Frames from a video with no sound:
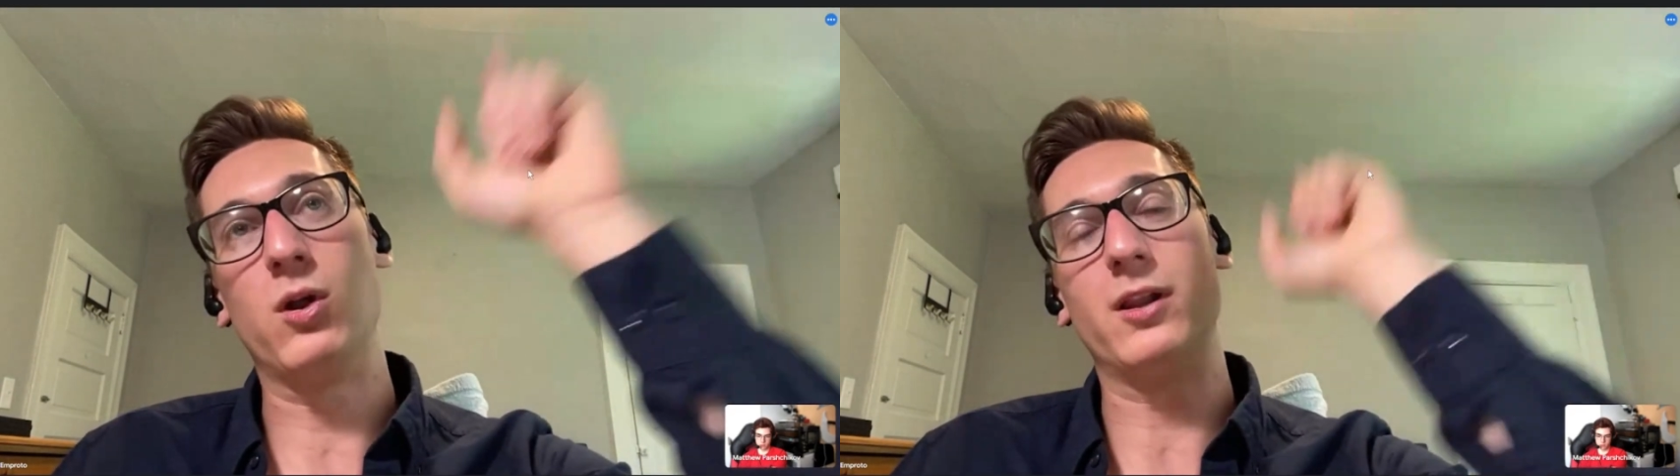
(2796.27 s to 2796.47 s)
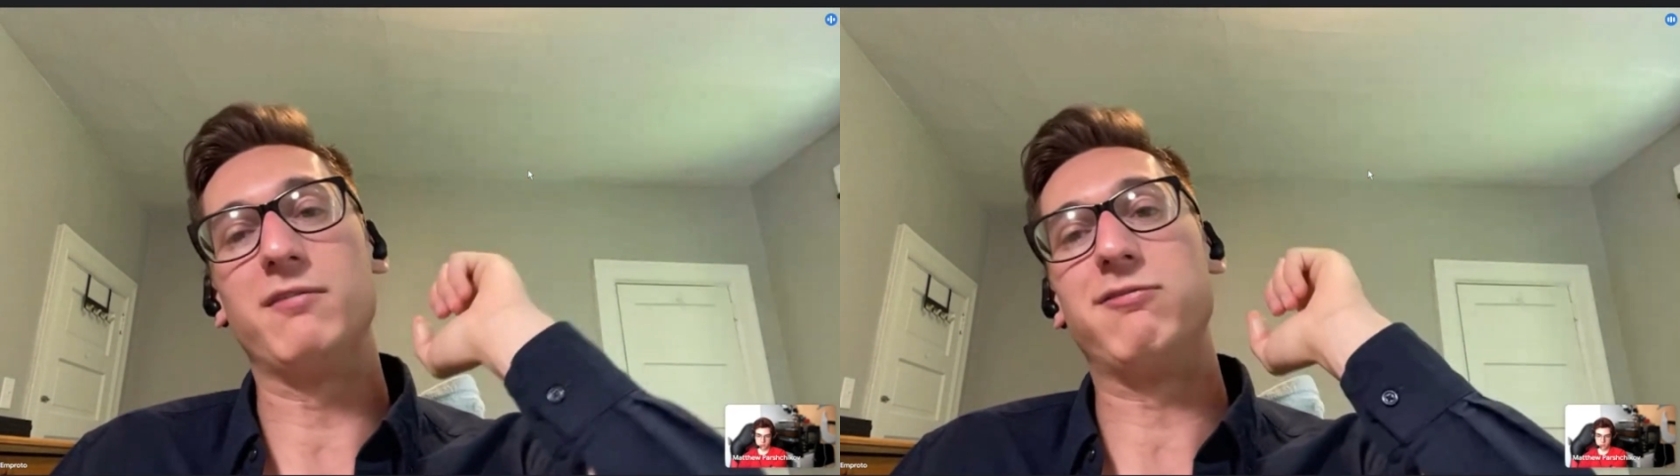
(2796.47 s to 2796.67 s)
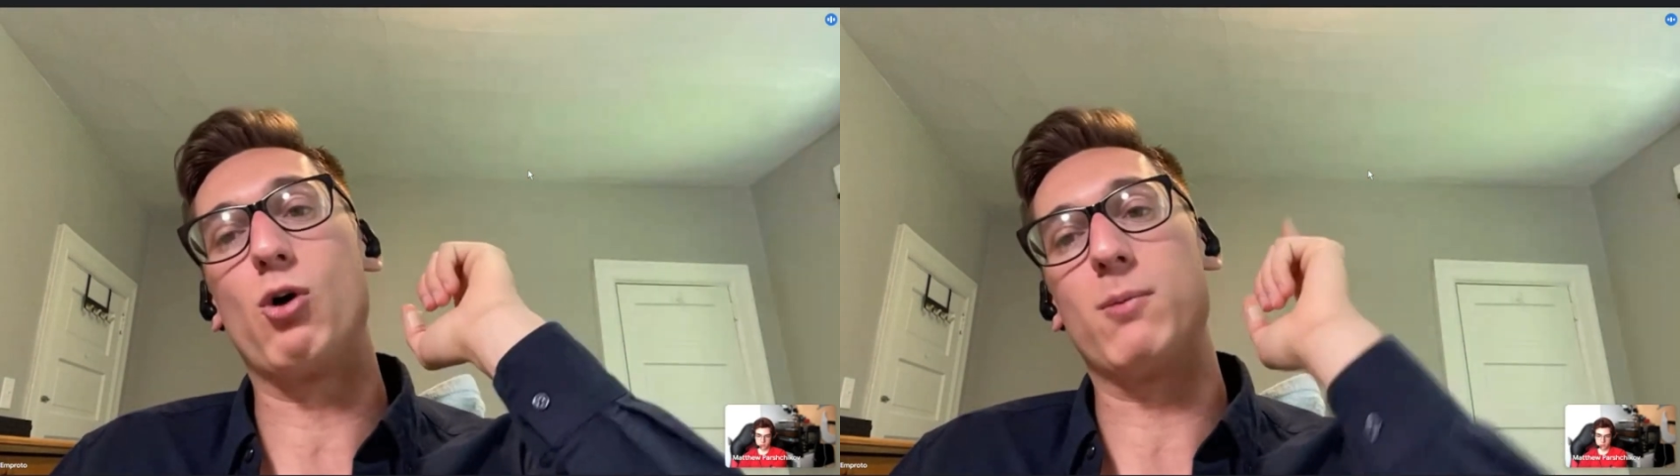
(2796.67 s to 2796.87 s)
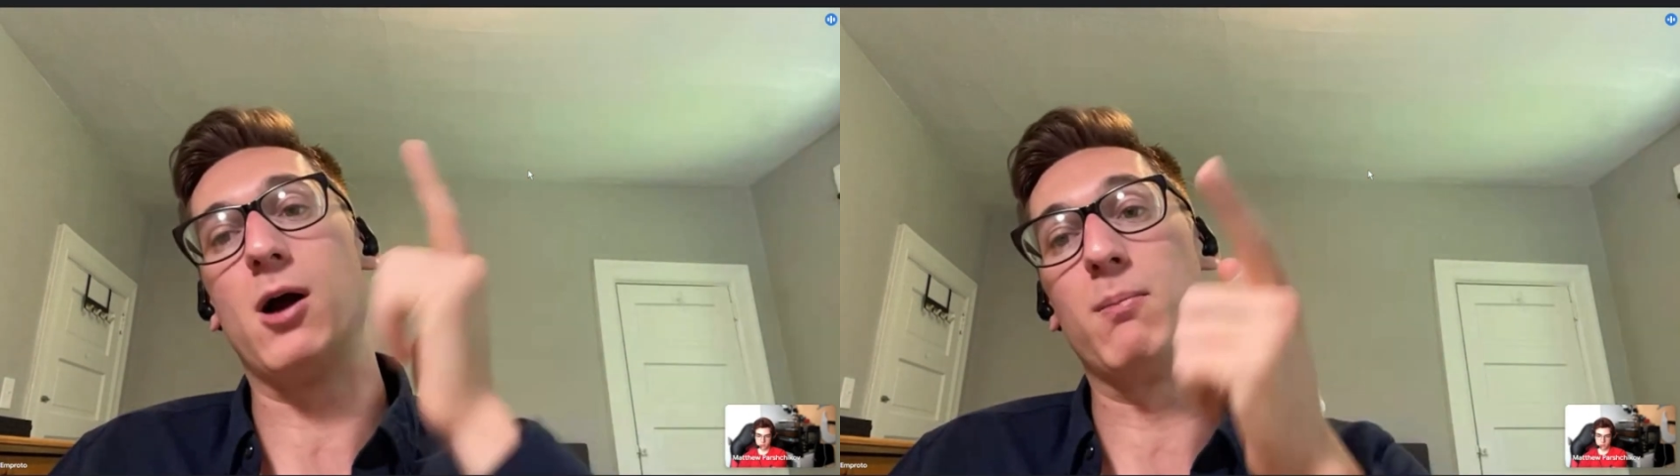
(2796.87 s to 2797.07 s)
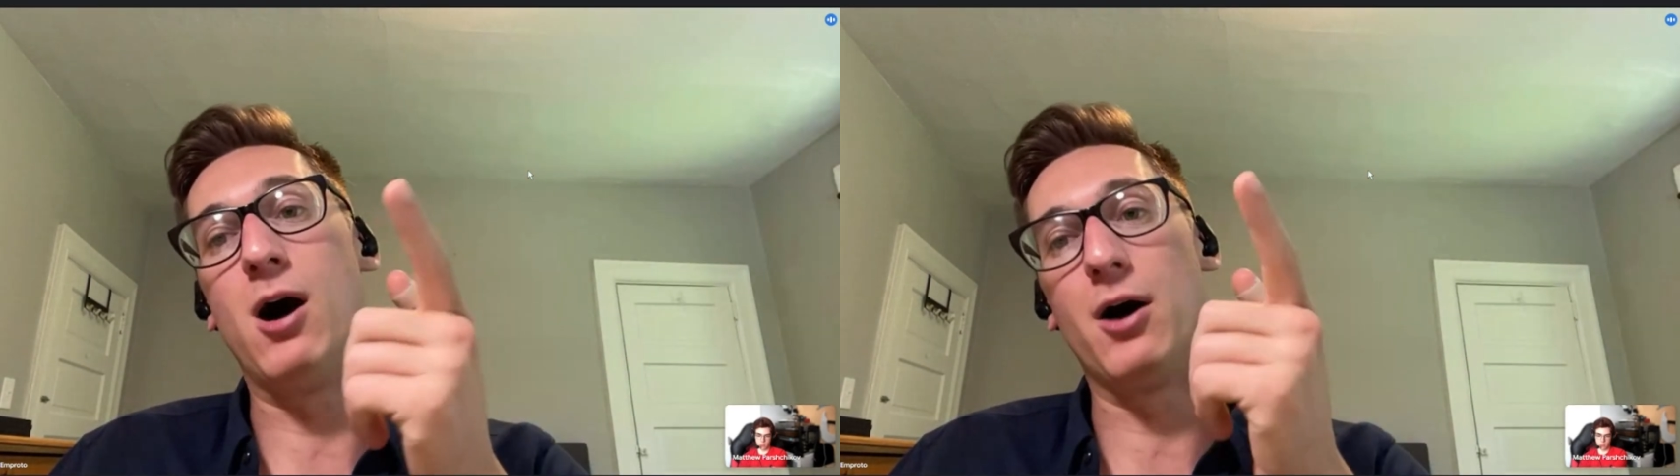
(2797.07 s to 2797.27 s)
will
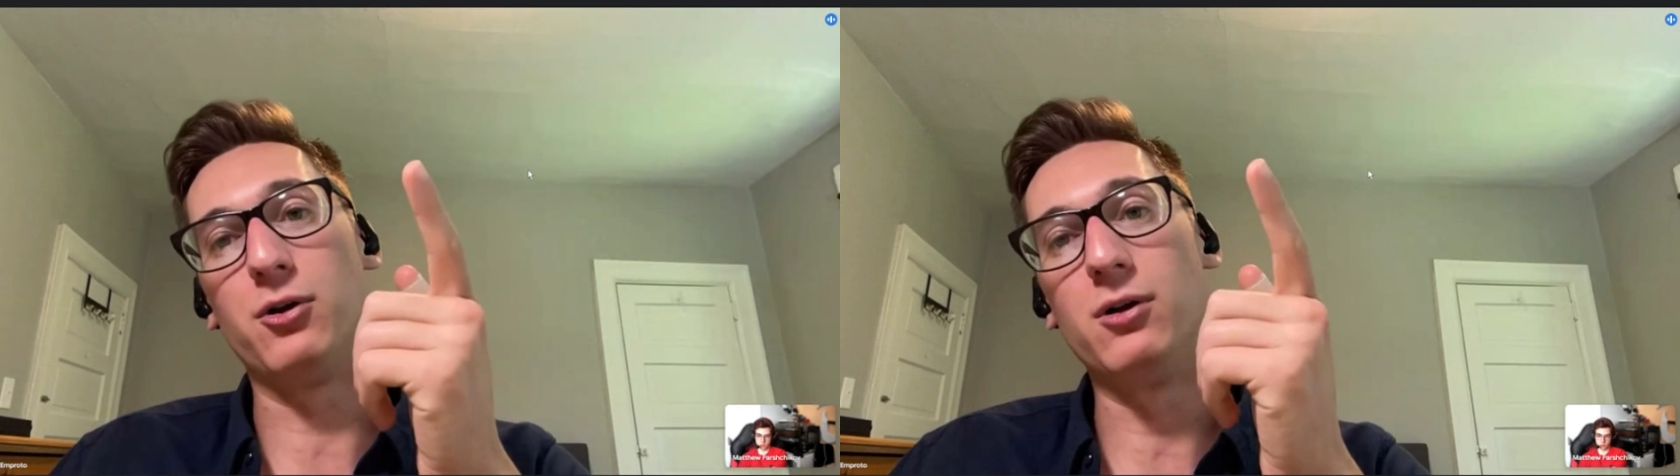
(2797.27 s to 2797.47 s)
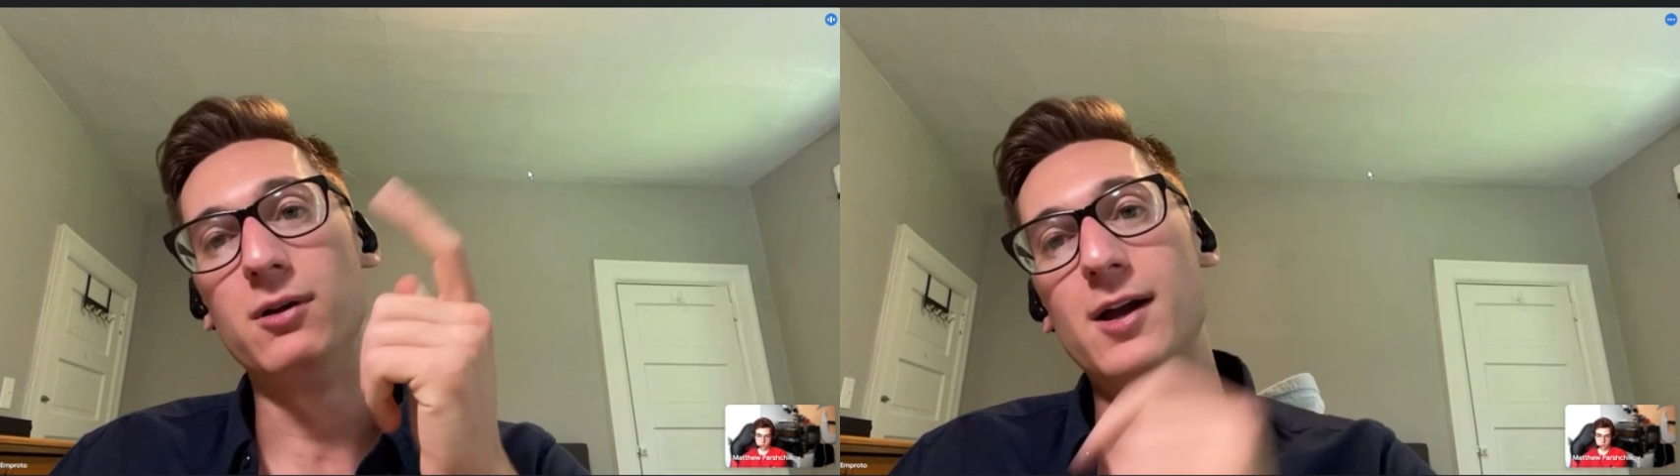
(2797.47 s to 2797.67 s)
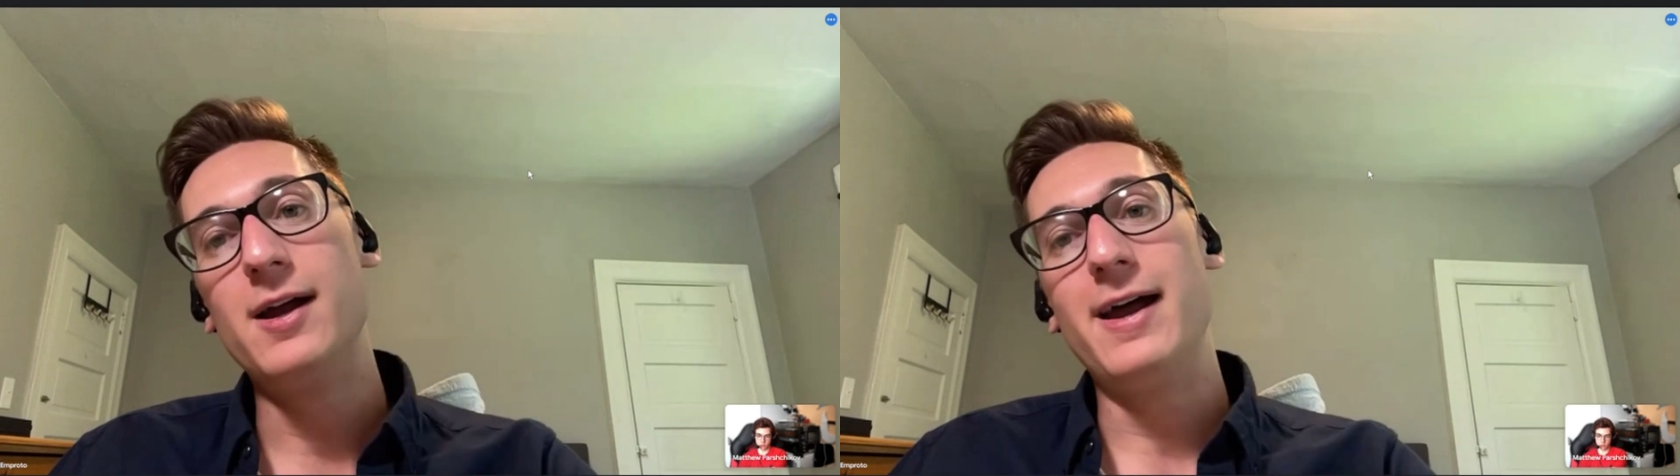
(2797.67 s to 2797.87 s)
inform our model.